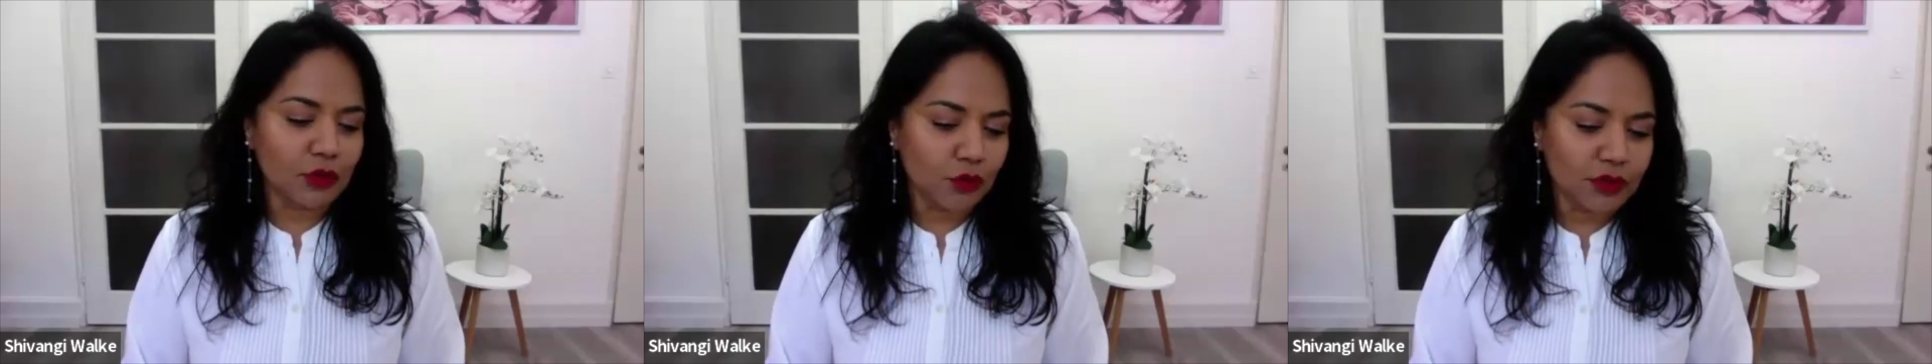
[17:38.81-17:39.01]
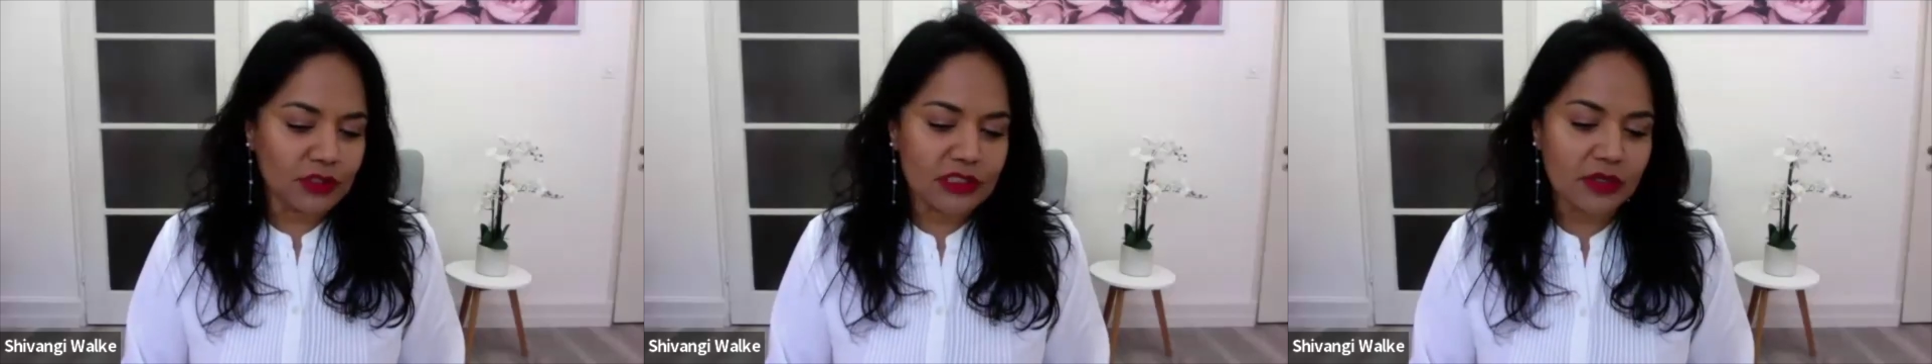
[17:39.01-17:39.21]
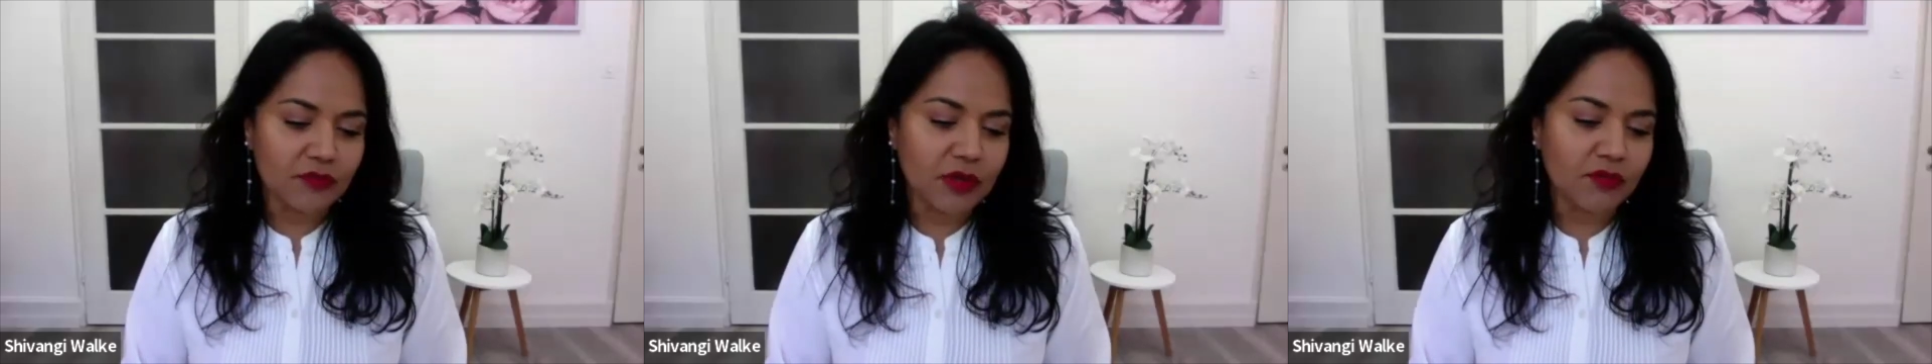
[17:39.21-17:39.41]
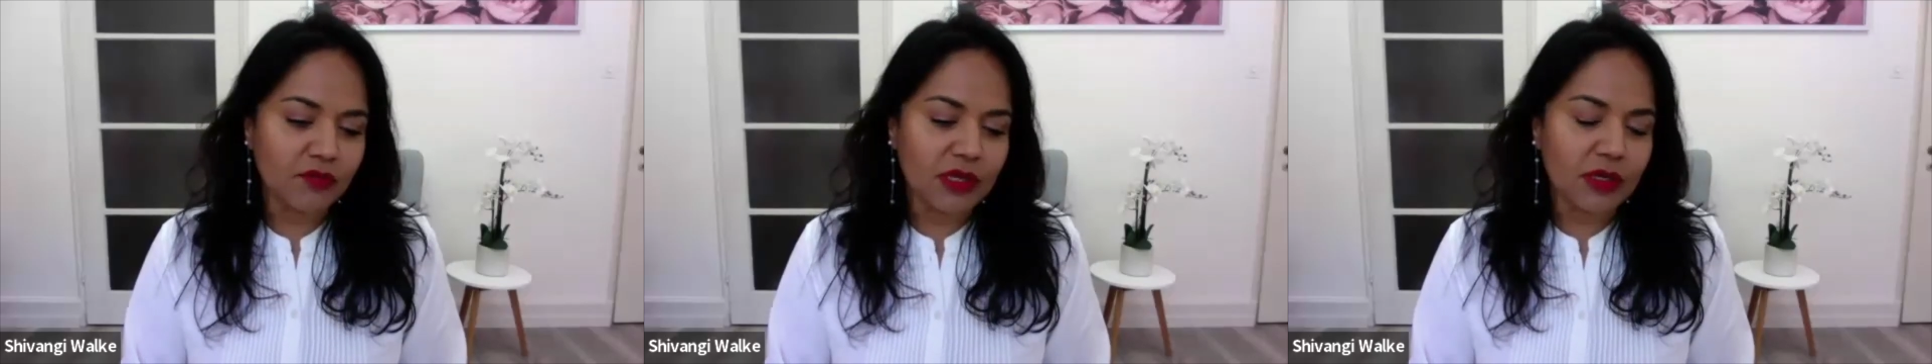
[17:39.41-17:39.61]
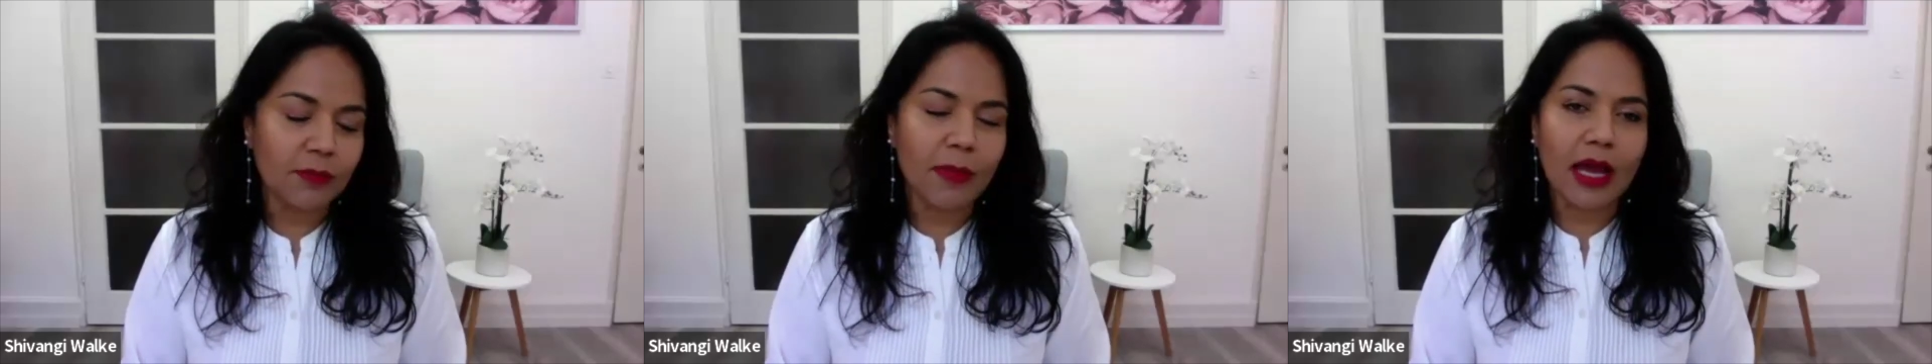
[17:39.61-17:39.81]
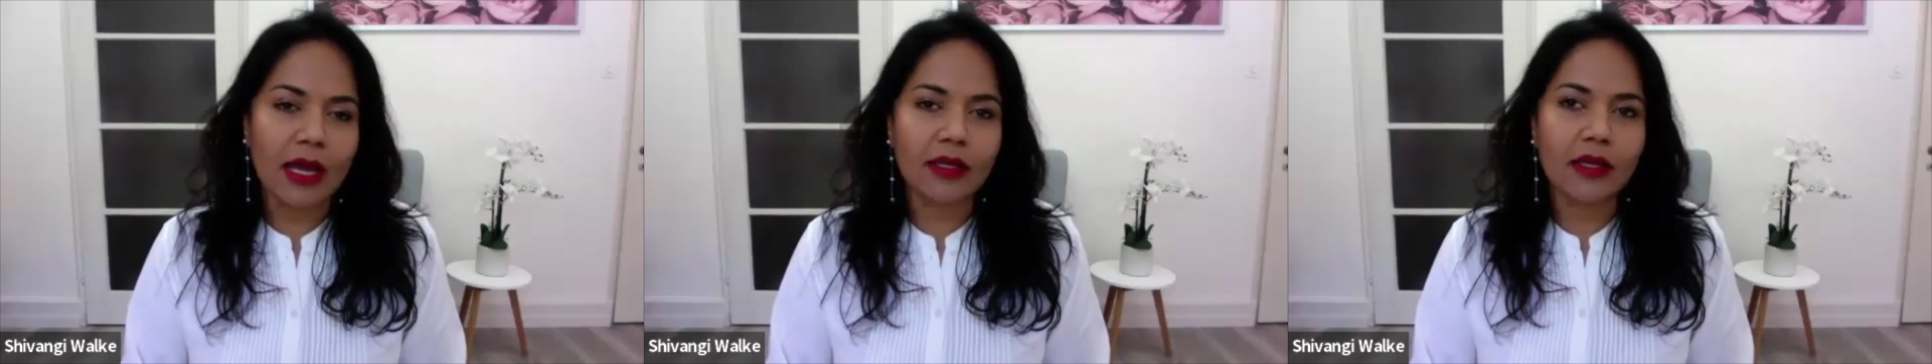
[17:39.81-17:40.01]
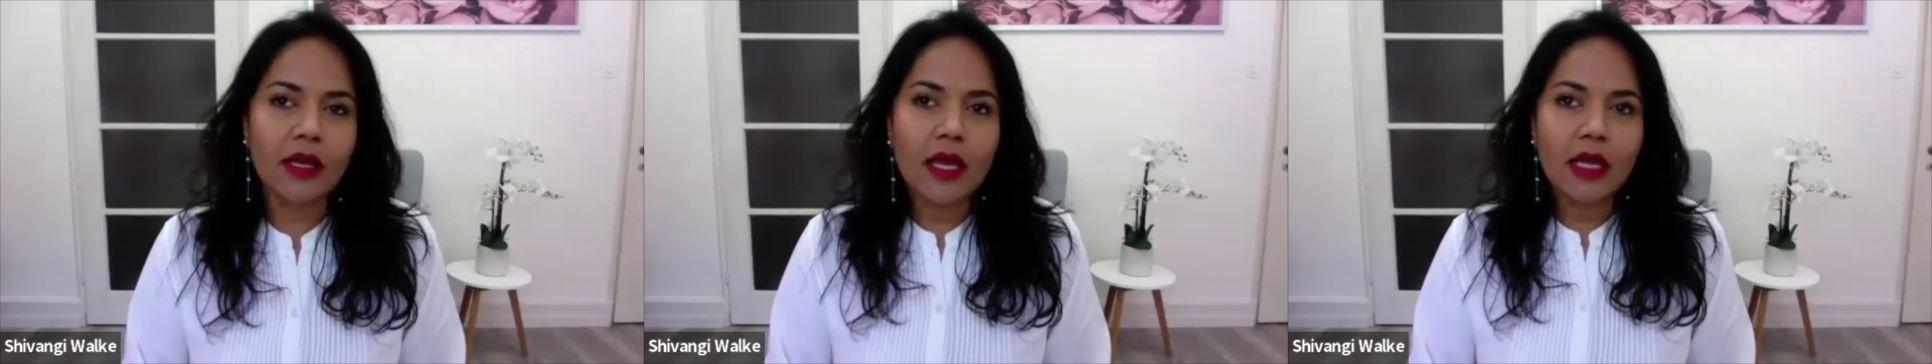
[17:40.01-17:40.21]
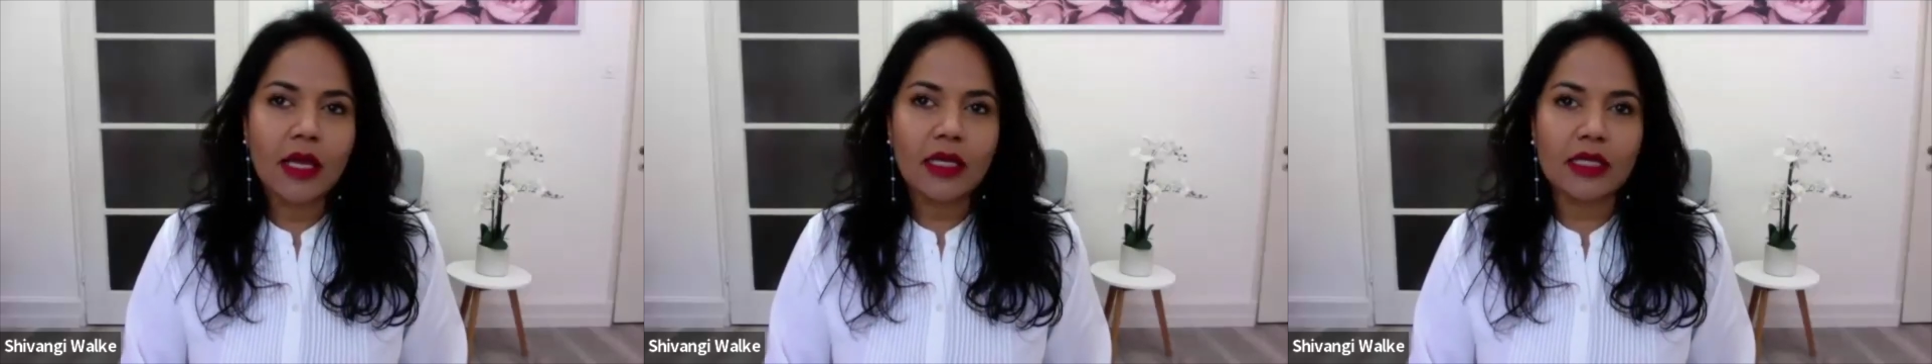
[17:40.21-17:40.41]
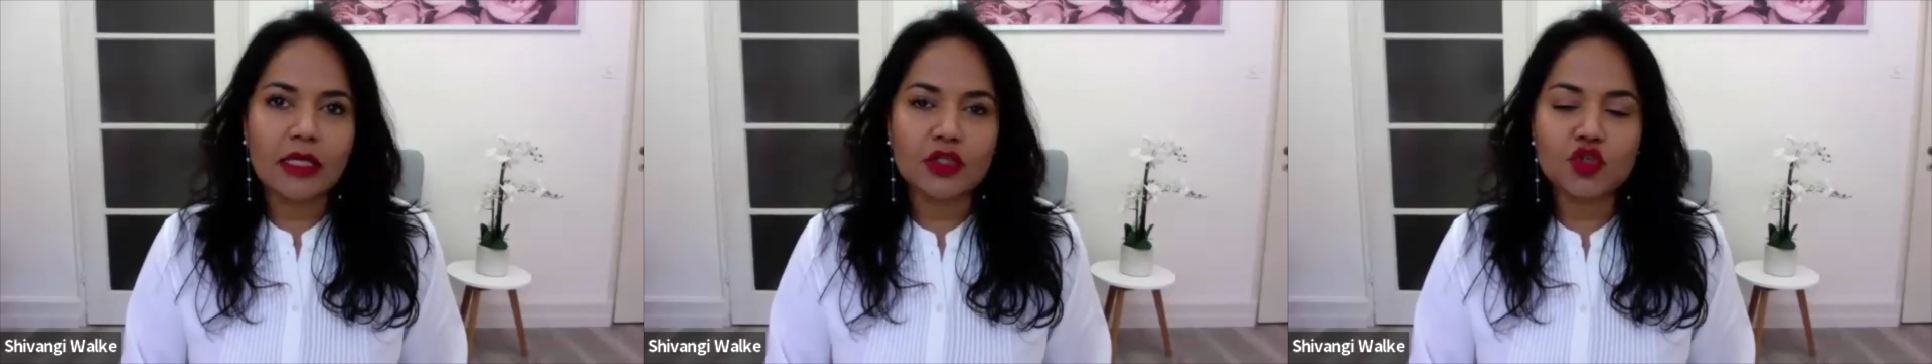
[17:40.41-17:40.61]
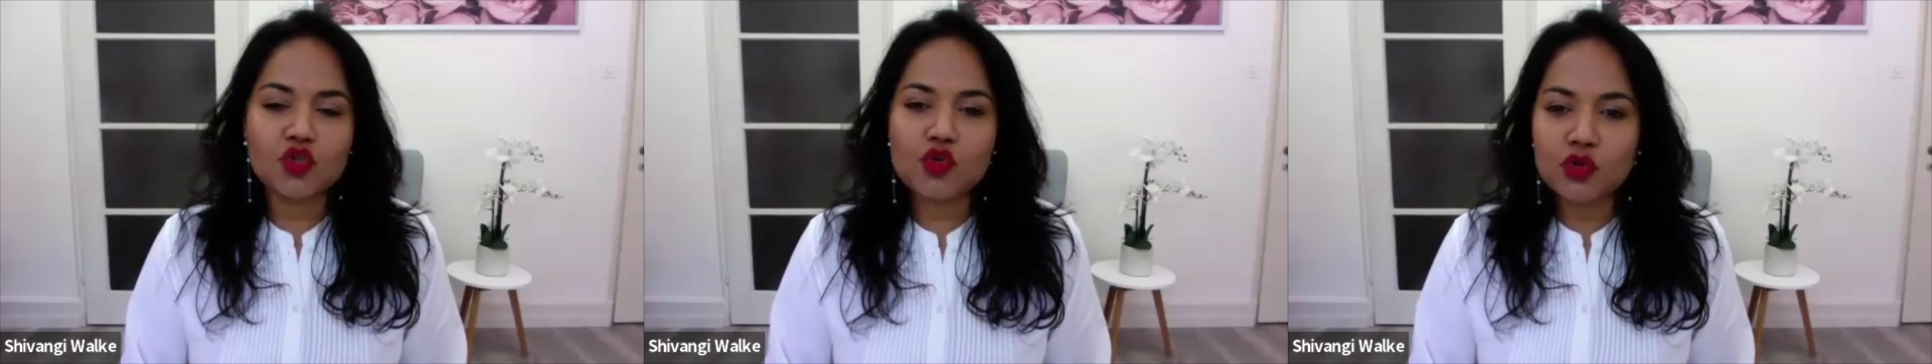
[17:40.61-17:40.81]
receiving feedback
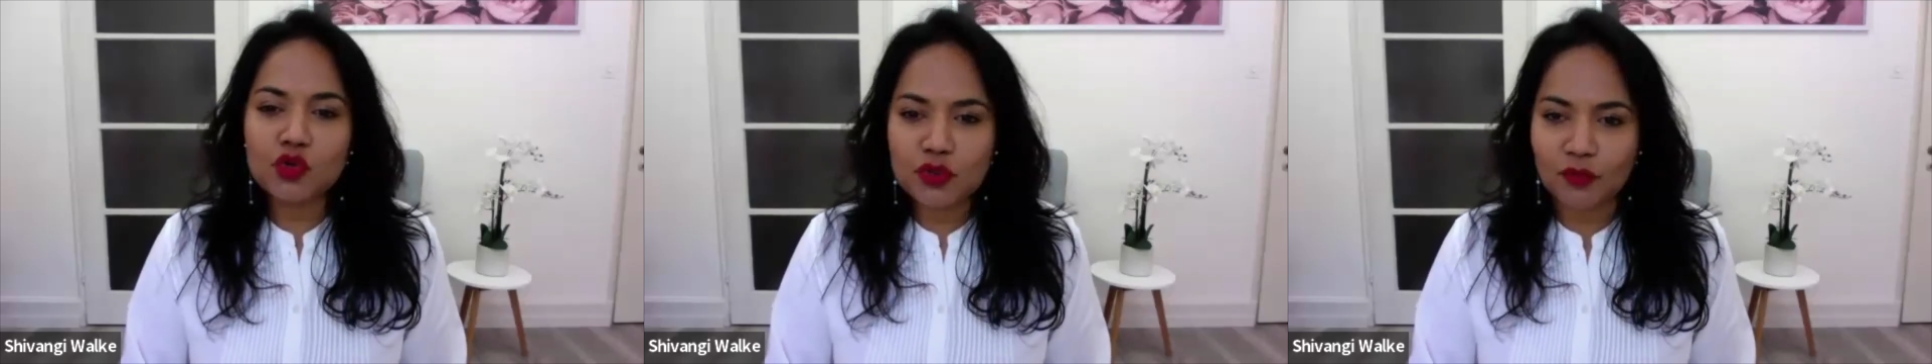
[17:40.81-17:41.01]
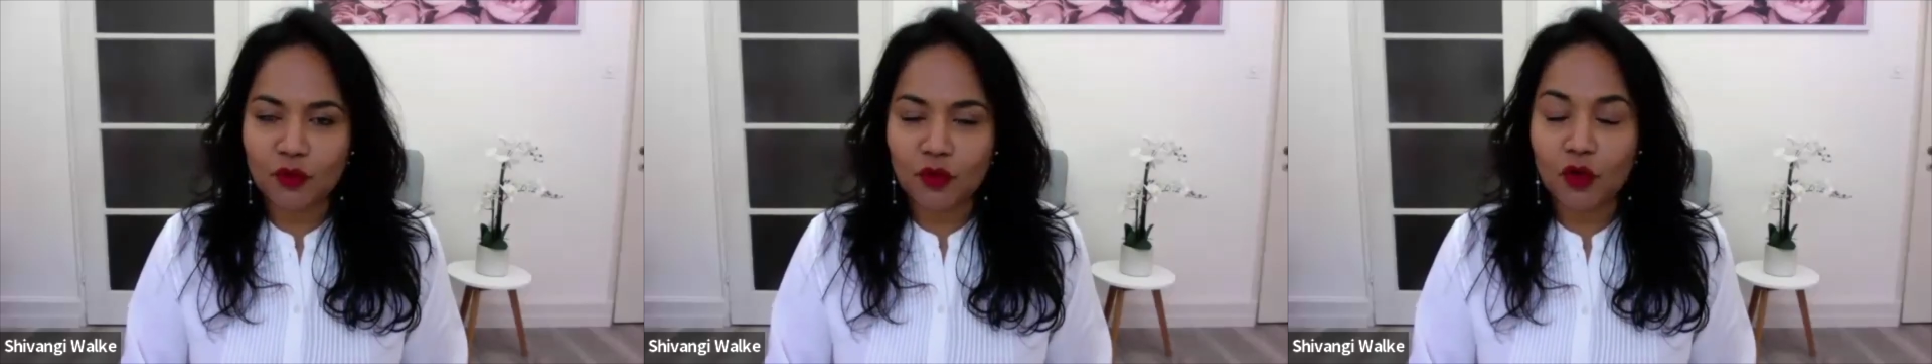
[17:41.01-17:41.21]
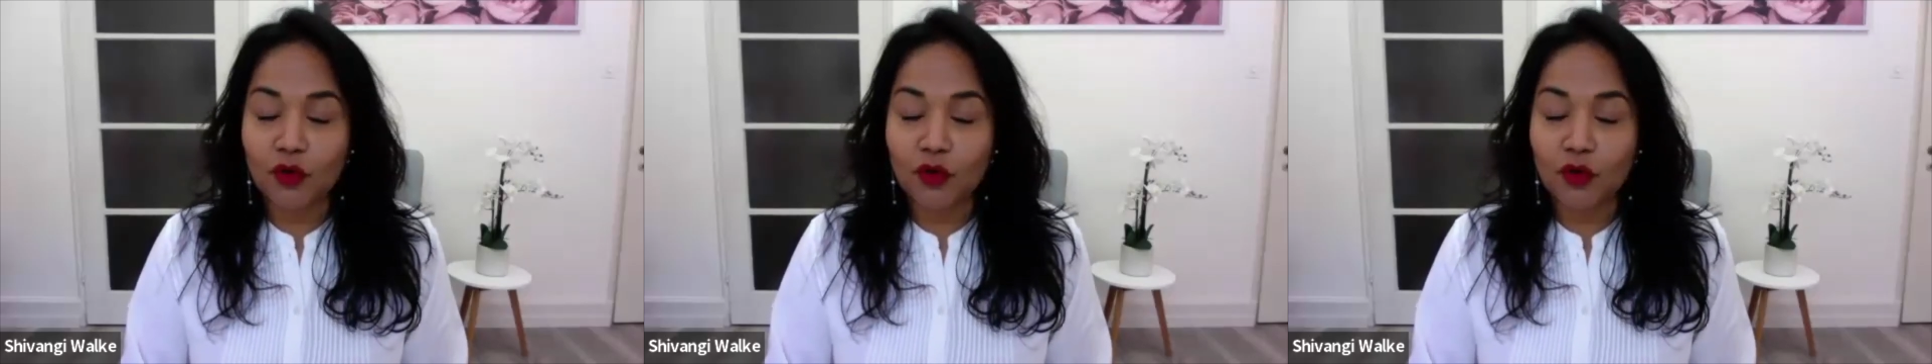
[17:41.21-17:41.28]
is useful